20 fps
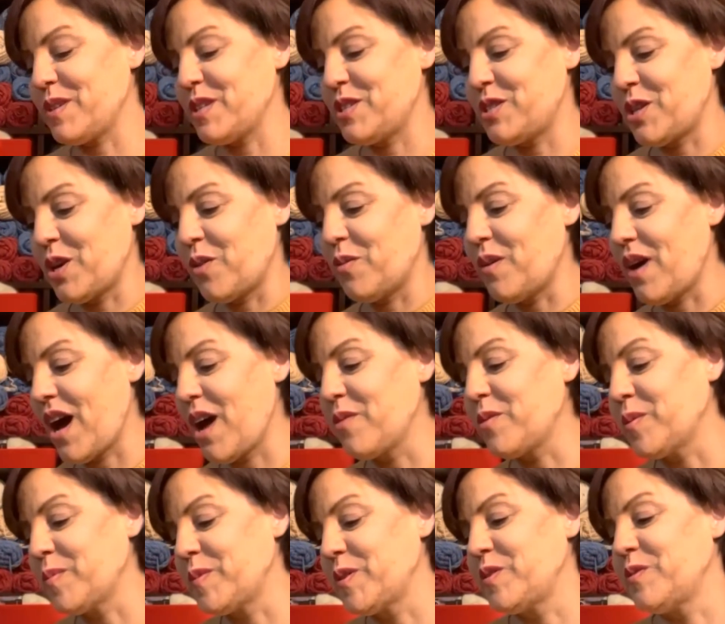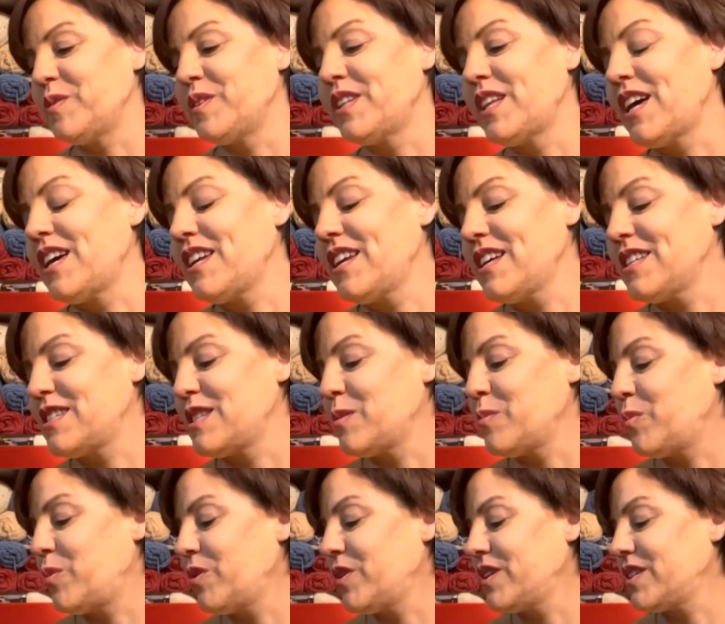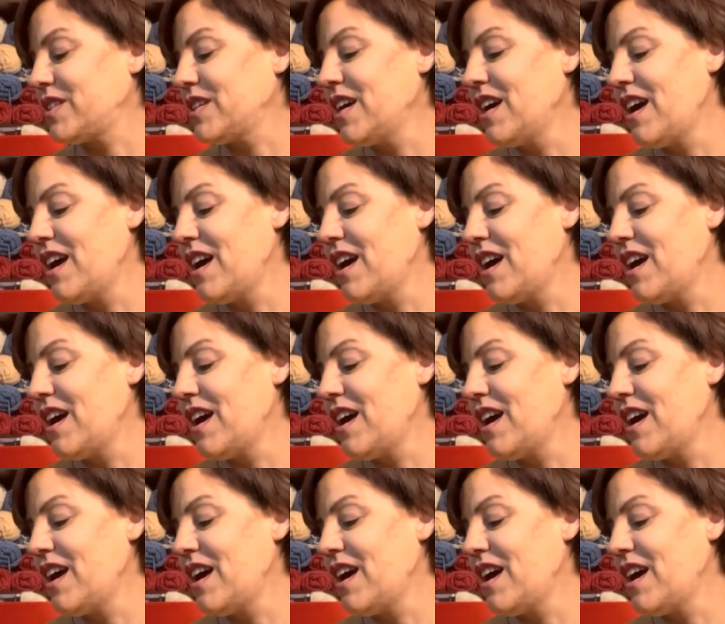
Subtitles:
So I will be doing that at some point.